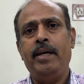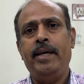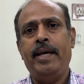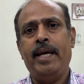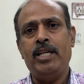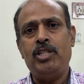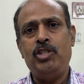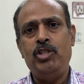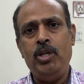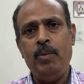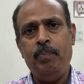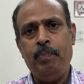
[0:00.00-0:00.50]

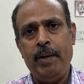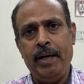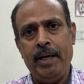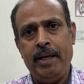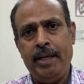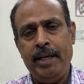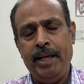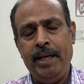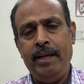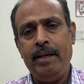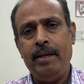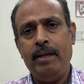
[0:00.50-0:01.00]

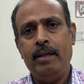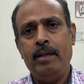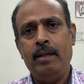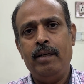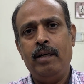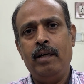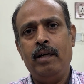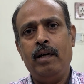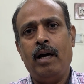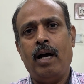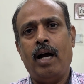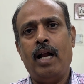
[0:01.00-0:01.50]
SGPT,
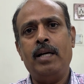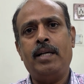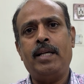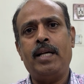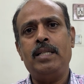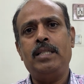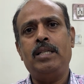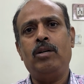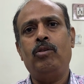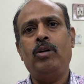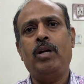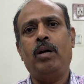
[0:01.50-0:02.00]

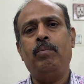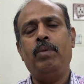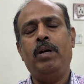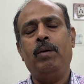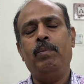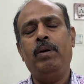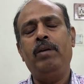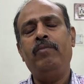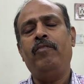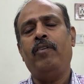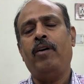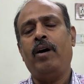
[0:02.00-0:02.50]
ultrasound
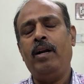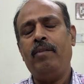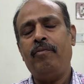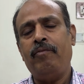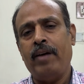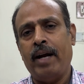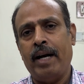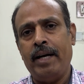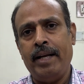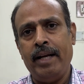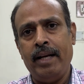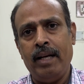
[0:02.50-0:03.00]
abdomen for
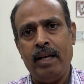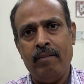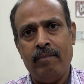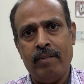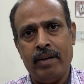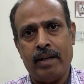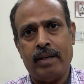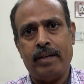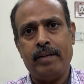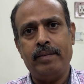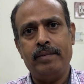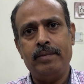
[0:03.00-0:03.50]
fatty
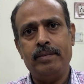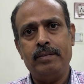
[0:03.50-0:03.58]
liver.